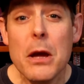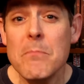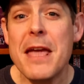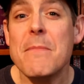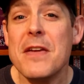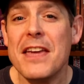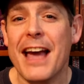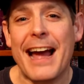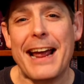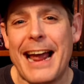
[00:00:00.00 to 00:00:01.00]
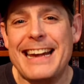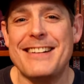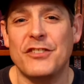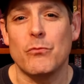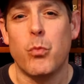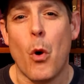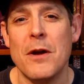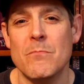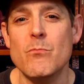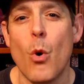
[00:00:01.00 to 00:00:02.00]
maybe I just
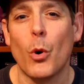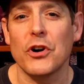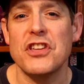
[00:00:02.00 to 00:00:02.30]
want more